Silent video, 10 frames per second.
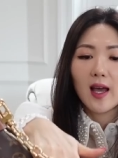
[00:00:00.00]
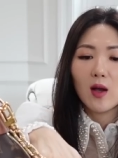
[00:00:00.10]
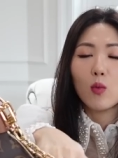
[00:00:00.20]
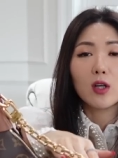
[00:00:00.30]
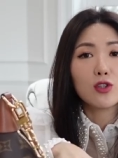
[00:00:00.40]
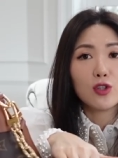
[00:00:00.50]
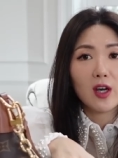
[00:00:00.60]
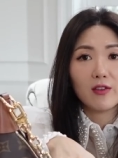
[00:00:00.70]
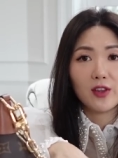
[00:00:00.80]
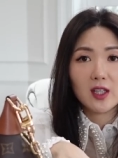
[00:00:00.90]
And once you
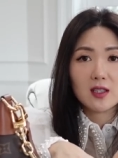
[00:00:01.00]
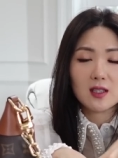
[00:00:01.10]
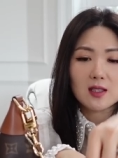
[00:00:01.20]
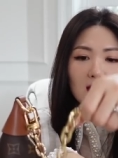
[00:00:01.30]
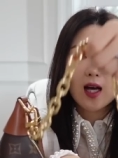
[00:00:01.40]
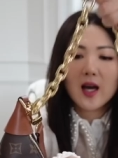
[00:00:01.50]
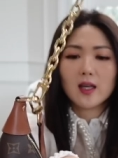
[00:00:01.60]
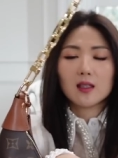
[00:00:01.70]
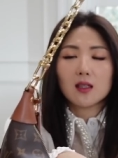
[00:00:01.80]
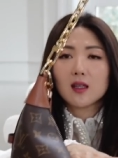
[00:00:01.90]
have things
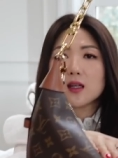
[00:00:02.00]
inside,